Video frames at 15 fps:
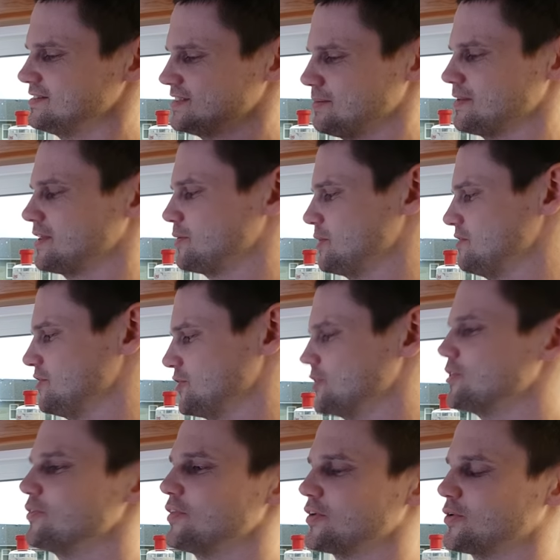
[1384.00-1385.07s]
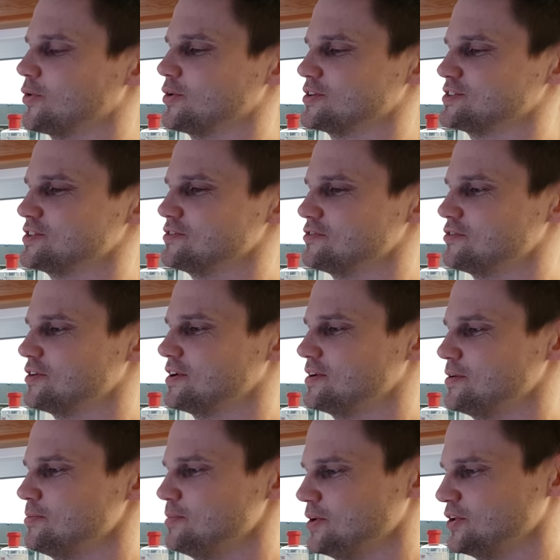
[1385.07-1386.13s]
something that we've learned over the course of
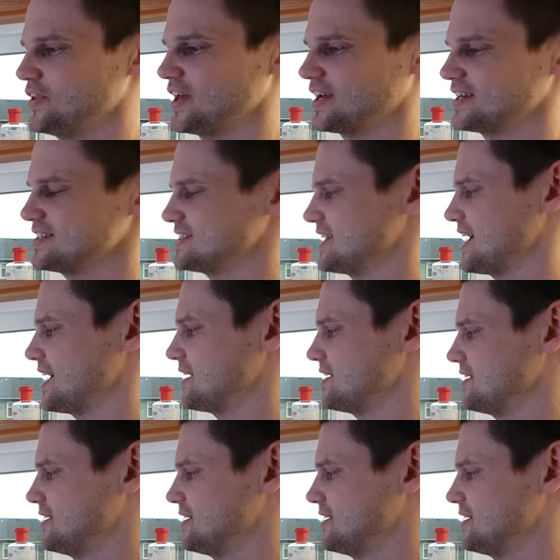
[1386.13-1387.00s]
building is that